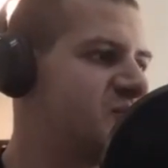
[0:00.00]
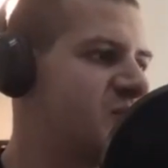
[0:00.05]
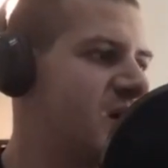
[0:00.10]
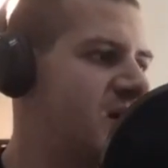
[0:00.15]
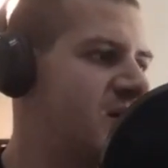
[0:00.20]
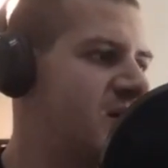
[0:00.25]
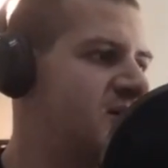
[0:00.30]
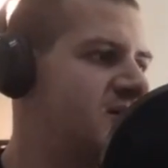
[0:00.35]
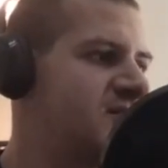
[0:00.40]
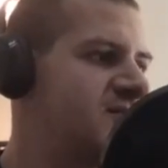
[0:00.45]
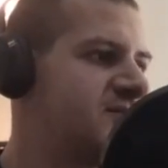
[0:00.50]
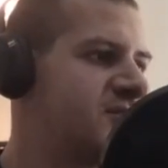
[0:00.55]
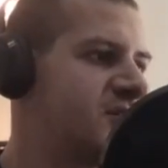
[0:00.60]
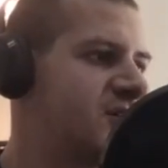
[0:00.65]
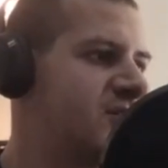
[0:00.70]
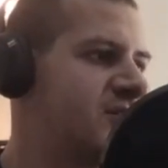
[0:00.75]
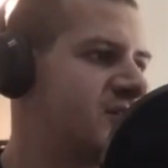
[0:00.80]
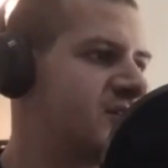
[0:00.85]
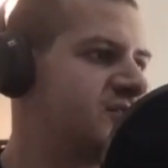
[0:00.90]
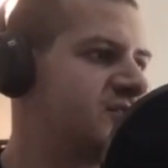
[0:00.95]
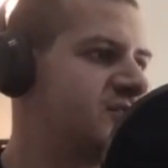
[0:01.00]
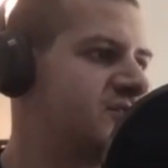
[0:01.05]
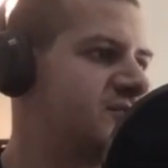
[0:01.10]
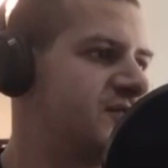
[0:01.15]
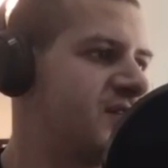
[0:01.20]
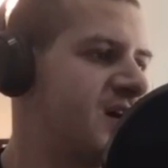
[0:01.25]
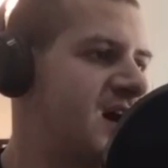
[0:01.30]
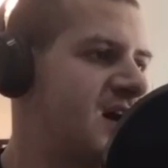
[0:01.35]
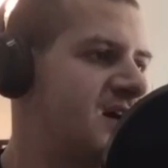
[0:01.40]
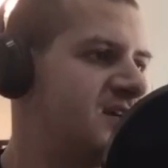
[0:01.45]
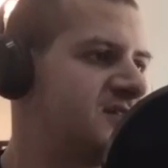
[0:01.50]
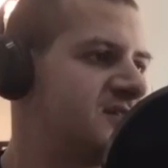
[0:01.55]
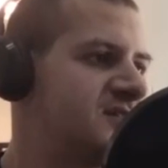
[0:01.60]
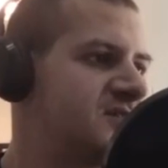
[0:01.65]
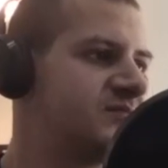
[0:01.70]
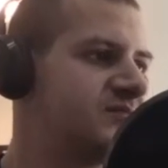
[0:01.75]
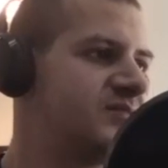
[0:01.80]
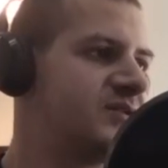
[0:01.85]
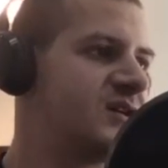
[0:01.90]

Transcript: wary of growing too fast,